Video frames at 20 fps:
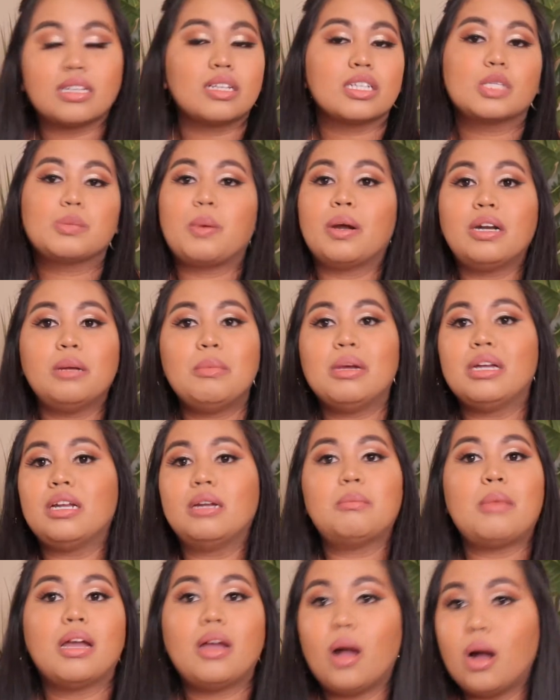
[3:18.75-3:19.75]
and experiment
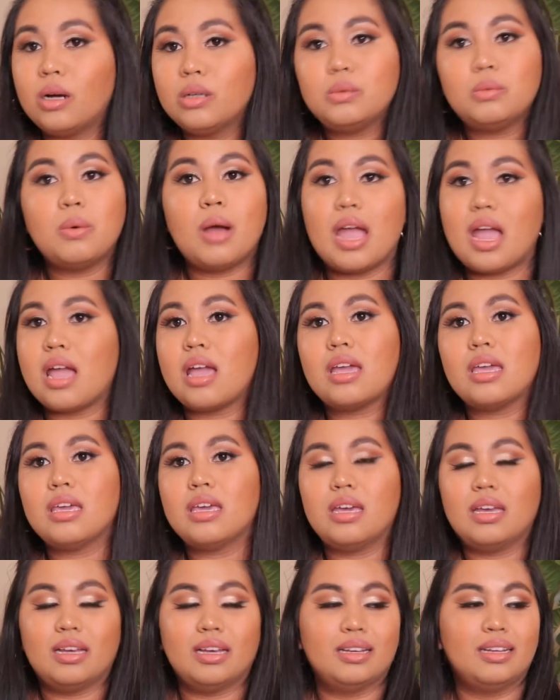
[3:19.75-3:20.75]
in my own
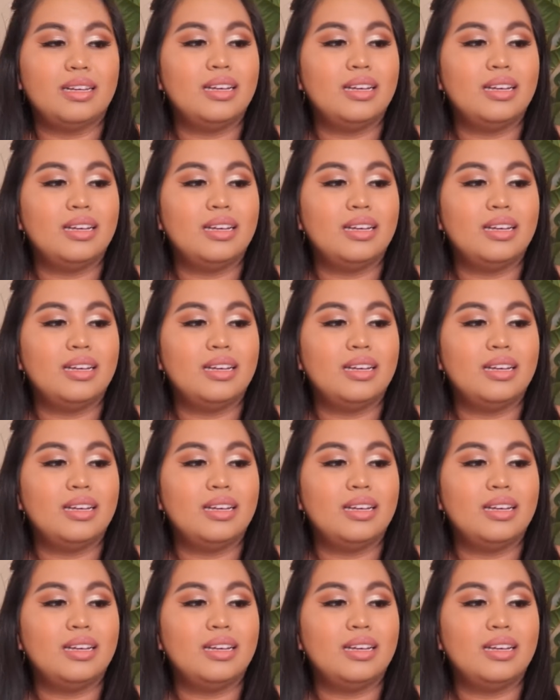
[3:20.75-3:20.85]
way.